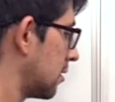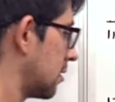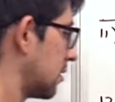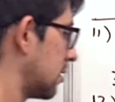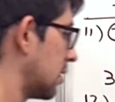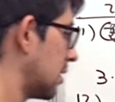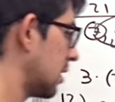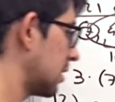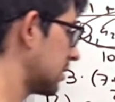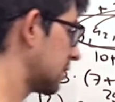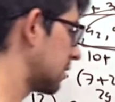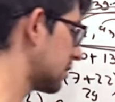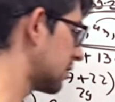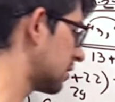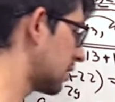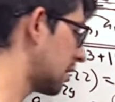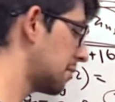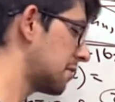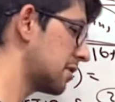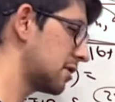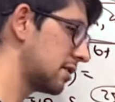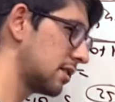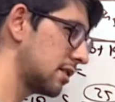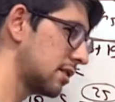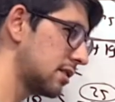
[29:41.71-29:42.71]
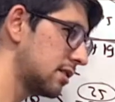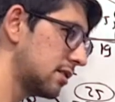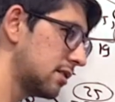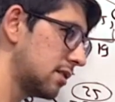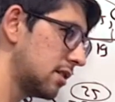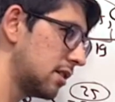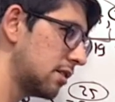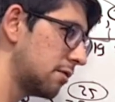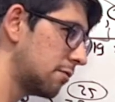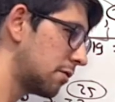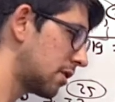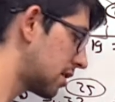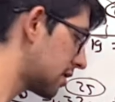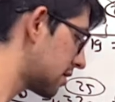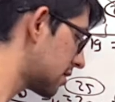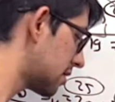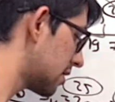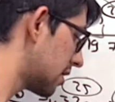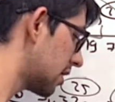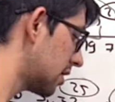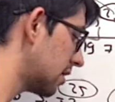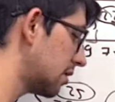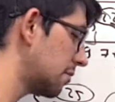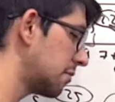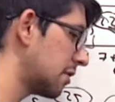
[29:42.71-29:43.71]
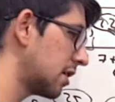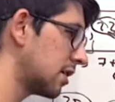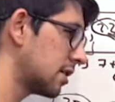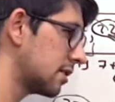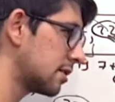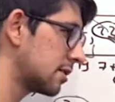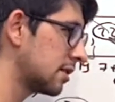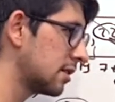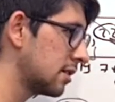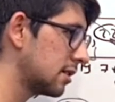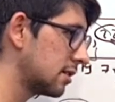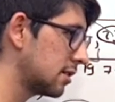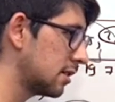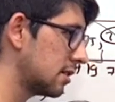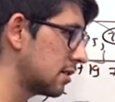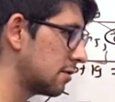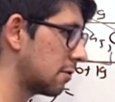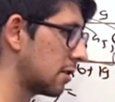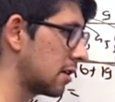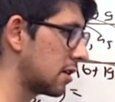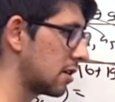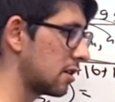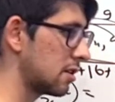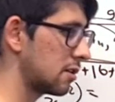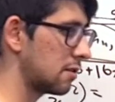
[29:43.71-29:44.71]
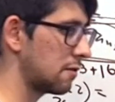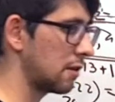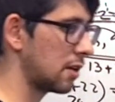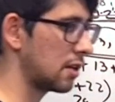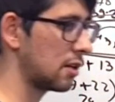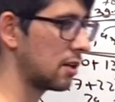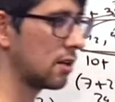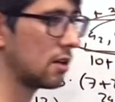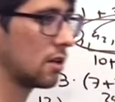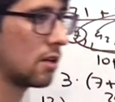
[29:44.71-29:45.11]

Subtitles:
Yes, the sum is 60, 180 minus 60 is 120.